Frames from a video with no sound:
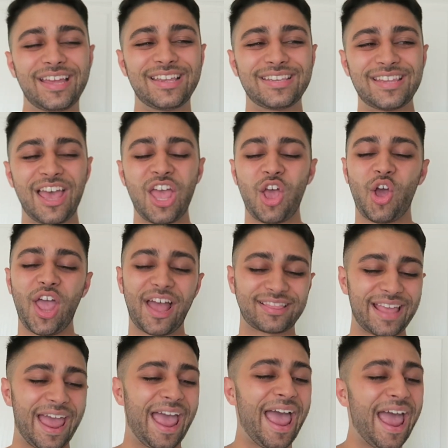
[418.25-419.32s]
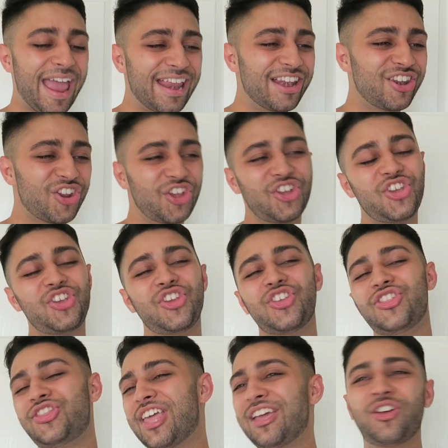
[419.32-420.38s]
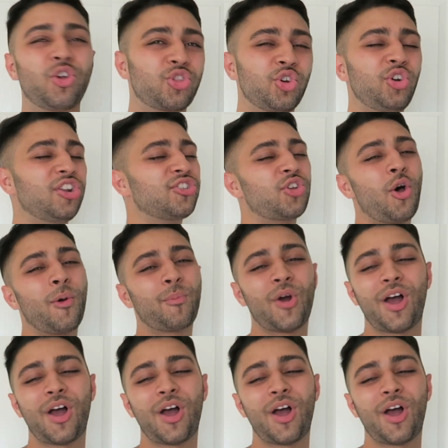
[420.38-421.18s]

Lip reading: is at the end, they go through this whole